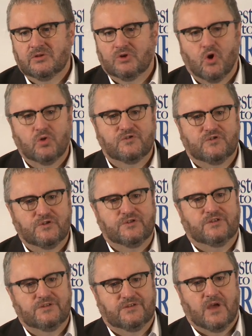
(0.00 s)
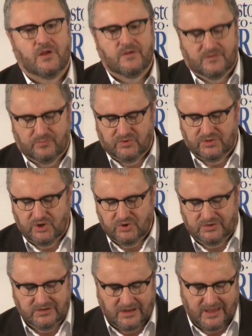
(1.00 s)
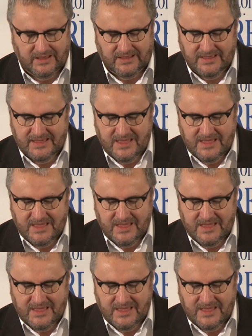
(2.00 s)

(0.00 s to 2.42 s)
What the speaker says: not just the cells, but the underlay.